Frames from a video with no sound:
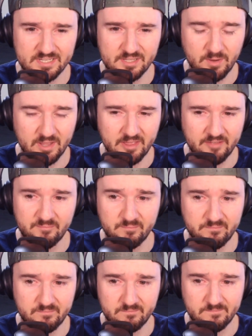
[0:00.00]
The way they,
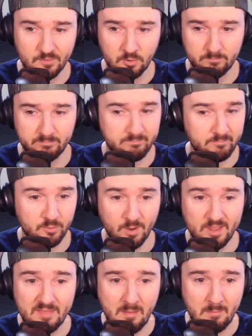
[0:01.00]
well, the way
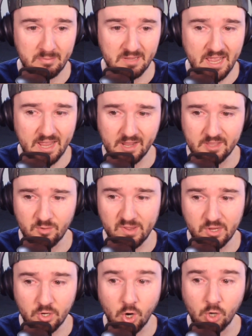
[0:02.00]
they've been playing and the way the
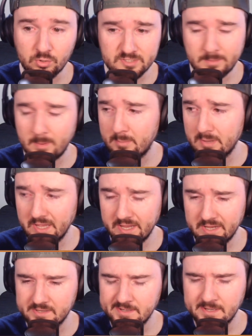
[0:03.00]
Cardinals have been playing.